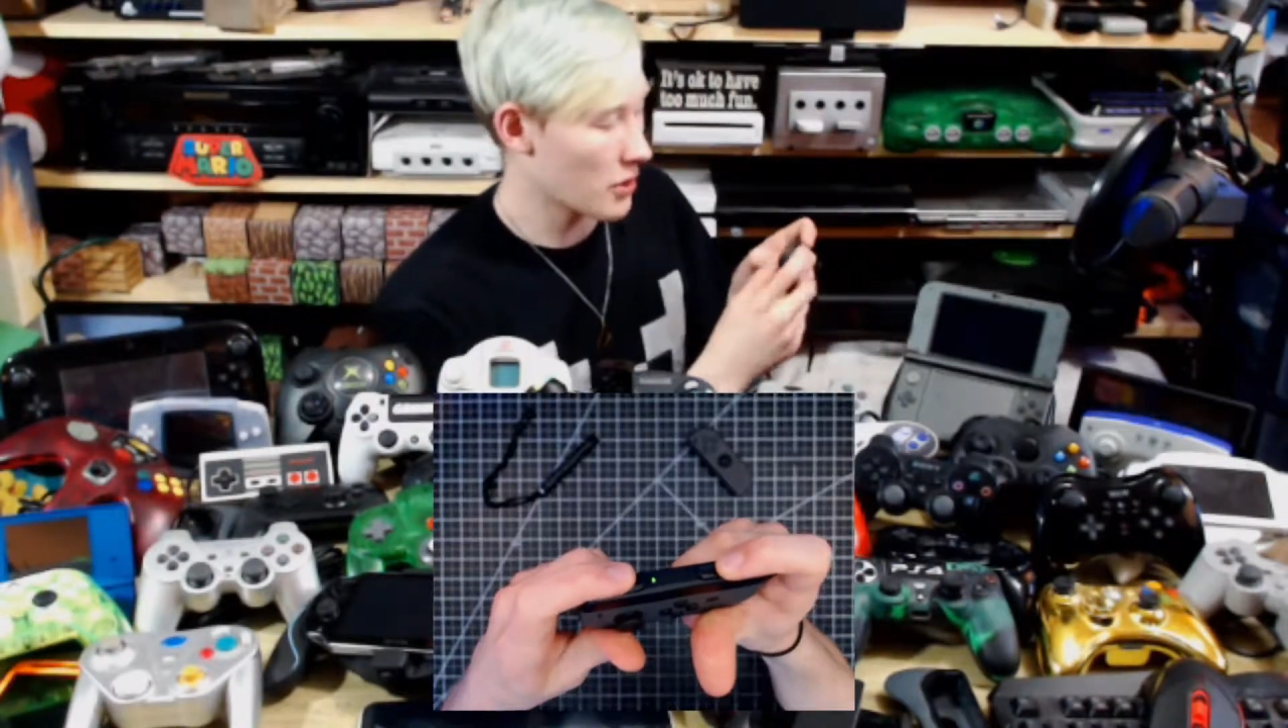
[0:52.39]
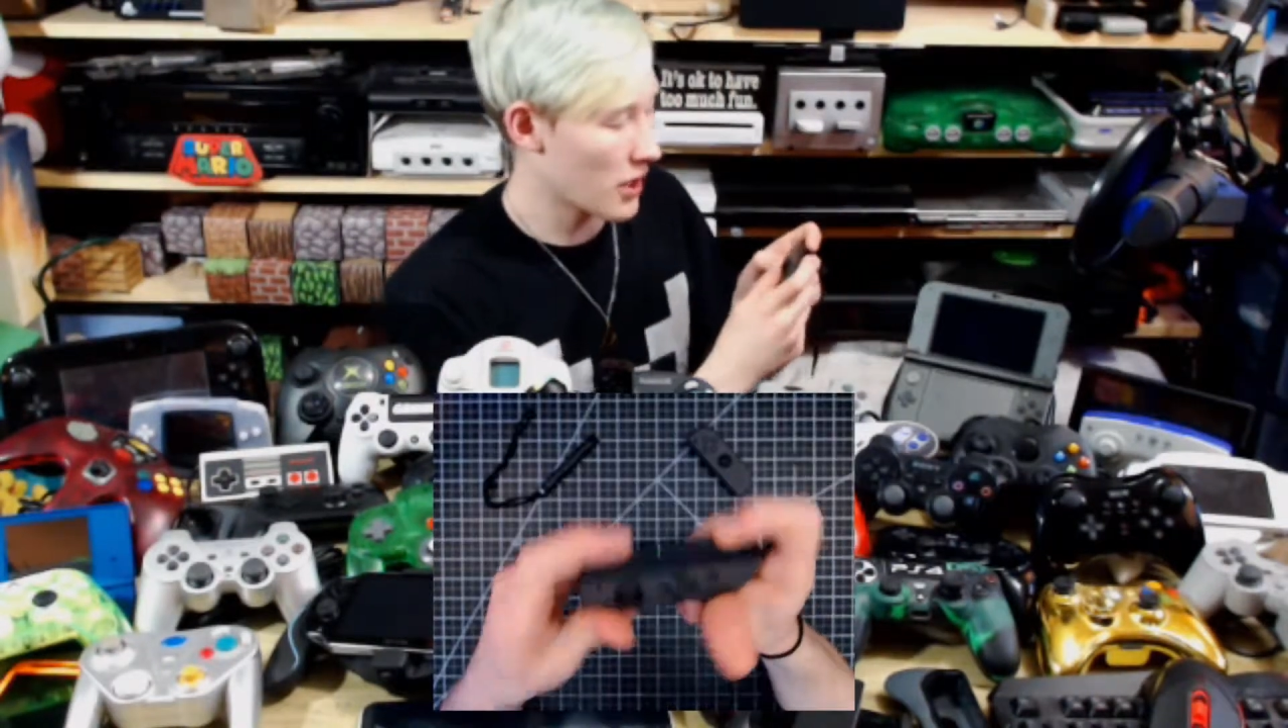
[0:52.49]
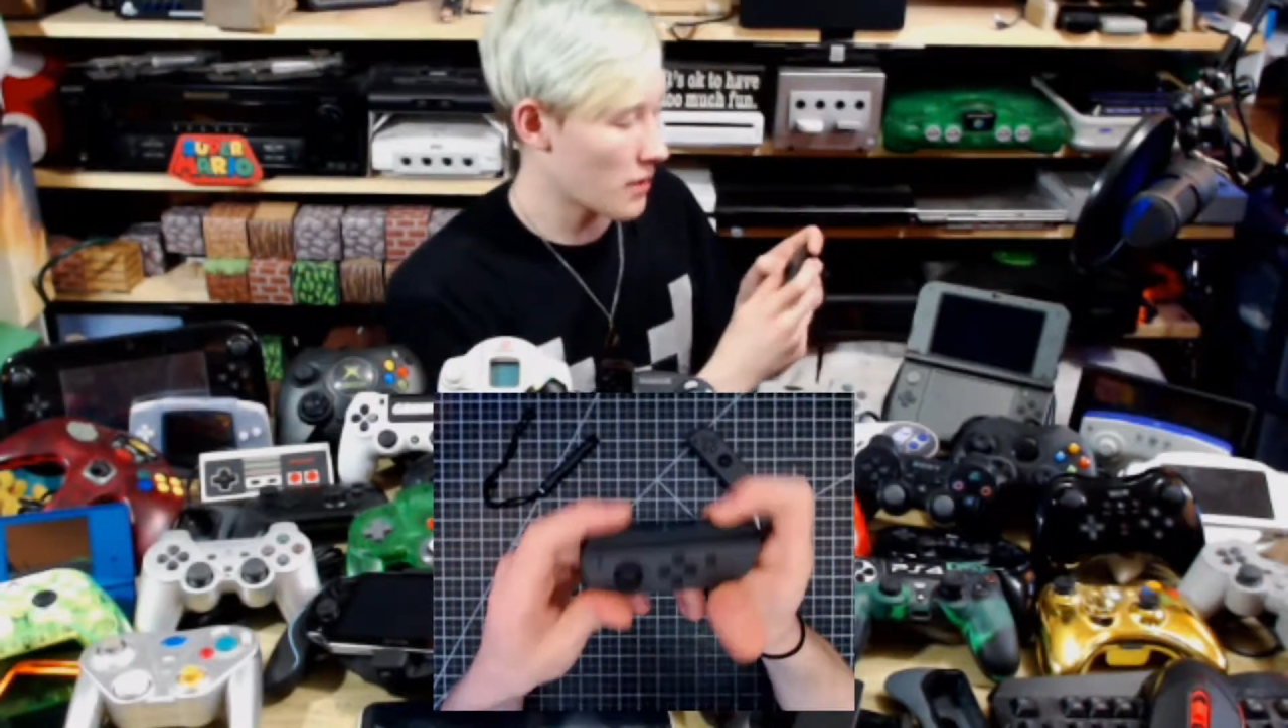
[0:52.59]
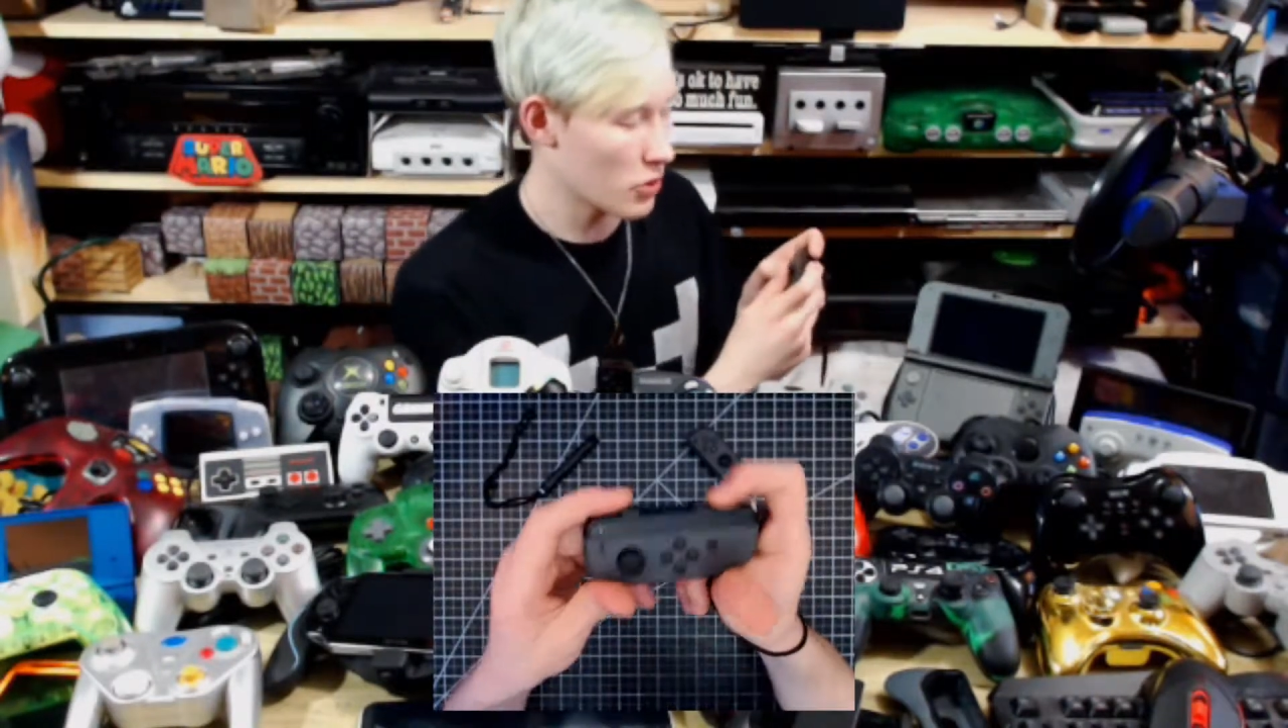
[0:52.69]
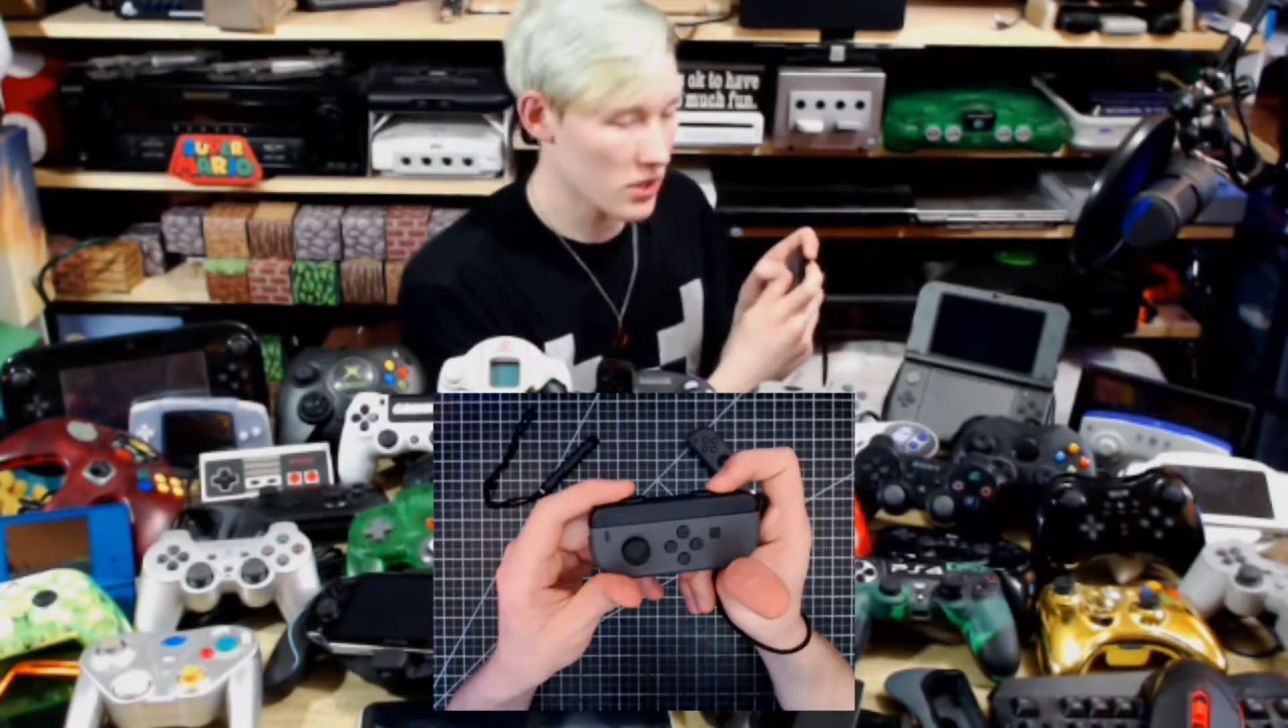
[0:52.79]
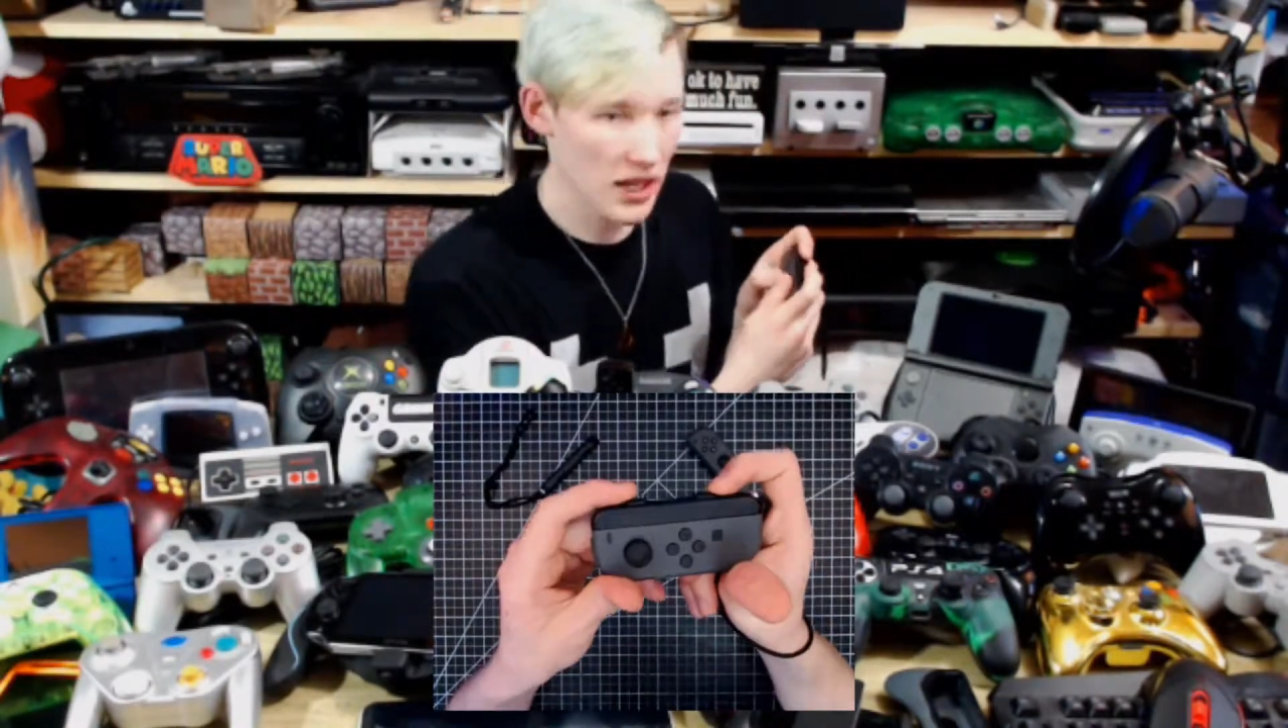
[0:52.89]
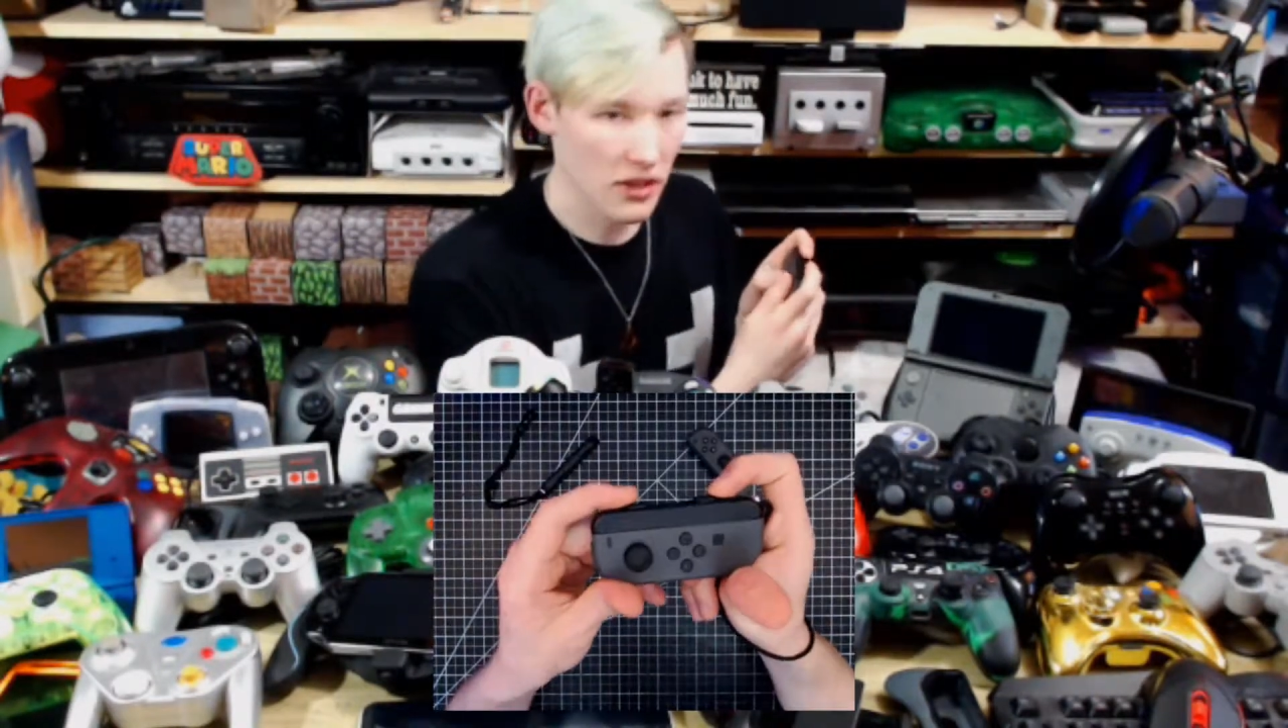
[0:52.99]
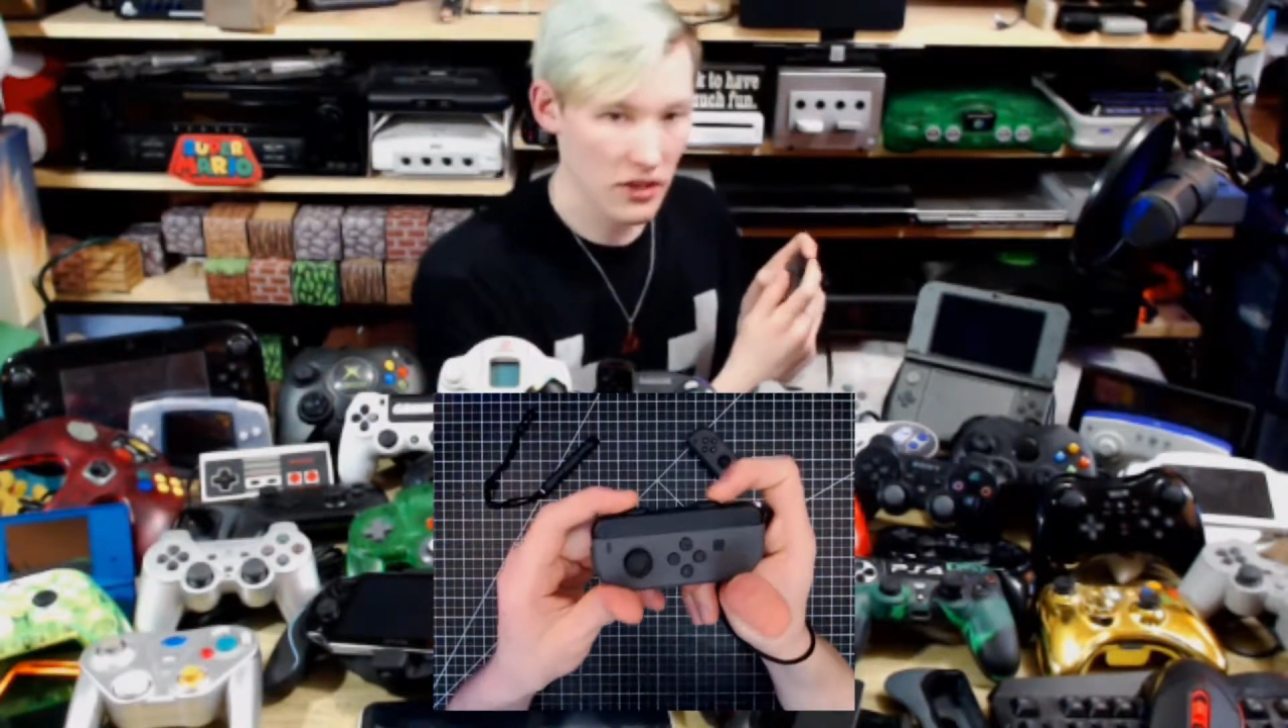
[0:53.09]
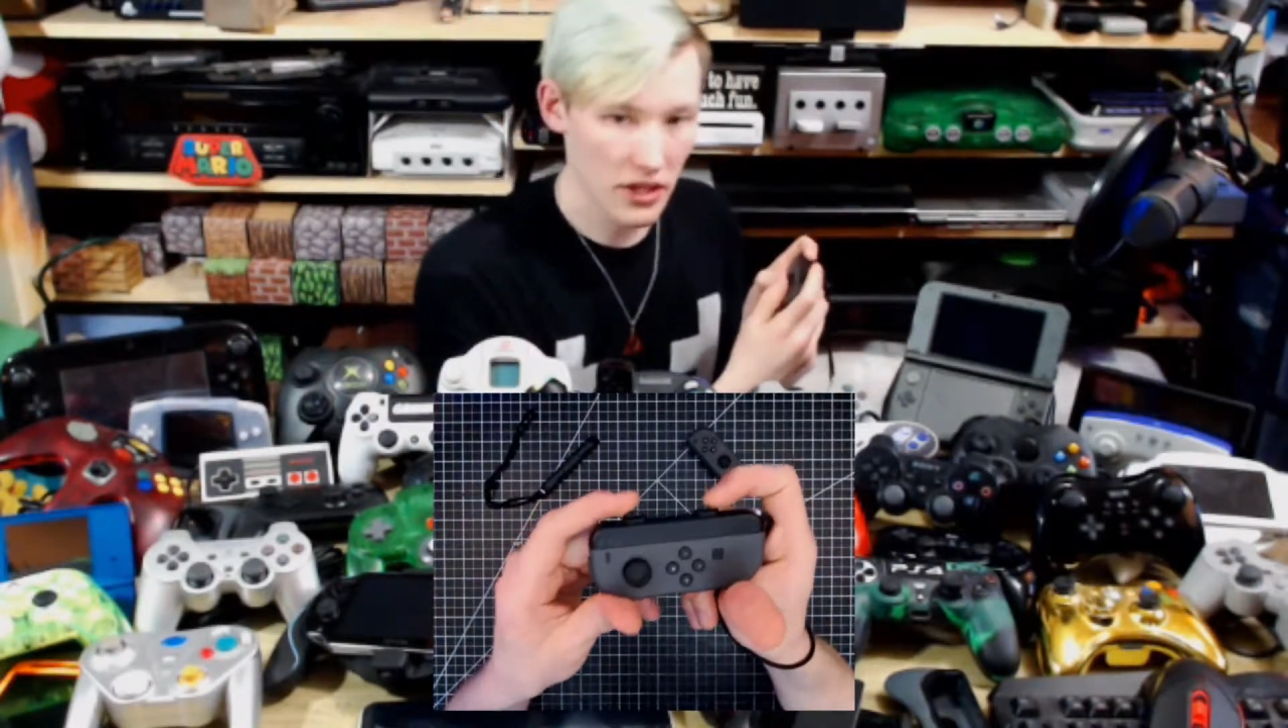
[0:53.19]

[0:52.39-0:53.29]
lot more solid